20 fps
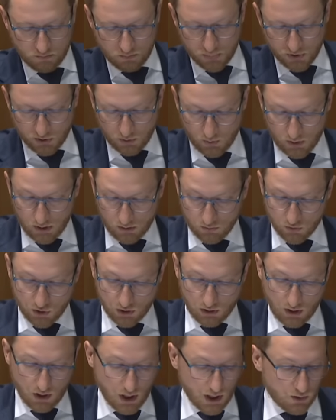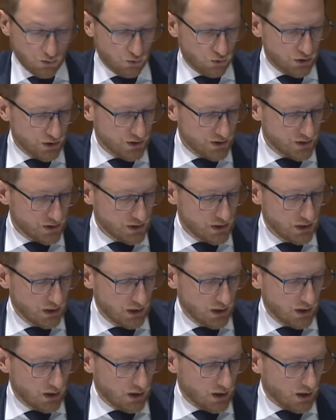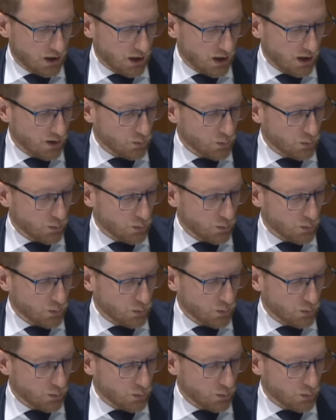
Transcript: between July and August, uh,